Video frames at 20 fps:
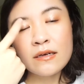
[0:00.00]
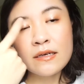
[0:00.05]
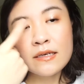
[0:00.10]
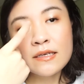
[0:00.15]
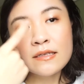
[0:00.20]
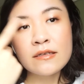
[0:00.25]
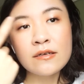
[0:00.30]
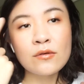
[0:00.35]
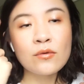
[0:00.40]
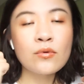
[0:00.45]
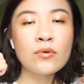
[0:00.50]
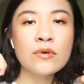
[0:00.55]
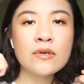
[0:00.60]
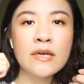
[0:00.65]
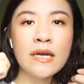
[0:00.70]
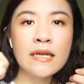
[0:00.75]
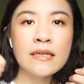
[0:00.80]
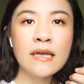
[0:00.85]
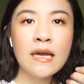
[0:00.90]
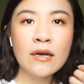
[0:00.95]
inner
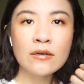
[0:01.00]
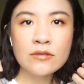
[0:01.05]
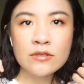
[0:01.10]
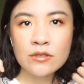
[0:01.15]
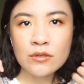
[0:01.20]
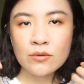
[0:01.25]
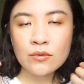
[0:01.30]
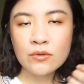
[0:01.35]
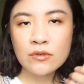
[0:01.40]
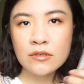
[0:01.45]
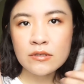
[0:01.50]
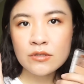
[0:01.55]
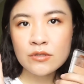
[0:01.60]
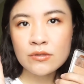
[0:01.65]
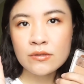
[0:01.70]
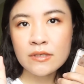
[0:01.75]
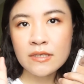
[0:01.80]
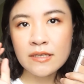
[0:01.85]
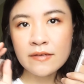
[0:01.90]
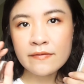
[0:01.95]
corner and outer corner
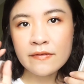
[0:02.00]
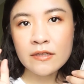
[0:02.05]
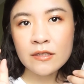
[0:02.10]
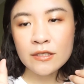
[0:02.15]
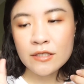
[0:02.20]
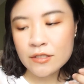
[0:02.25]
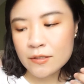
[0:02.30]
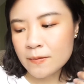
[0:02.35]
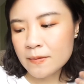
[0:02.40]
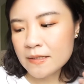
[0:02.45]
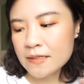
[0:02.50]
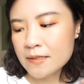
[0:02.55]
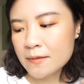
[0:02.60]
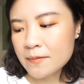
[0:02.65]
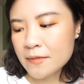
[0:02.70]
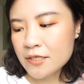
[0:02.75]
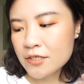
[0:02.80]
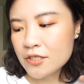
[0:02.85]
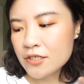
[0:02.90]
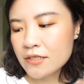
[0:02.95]
to give a little bit
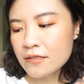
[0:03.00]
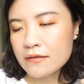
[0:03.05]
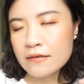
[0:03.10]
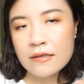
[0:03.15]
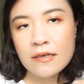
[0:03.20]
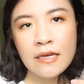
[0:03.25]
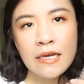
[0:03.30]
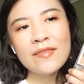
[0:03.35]
dimension.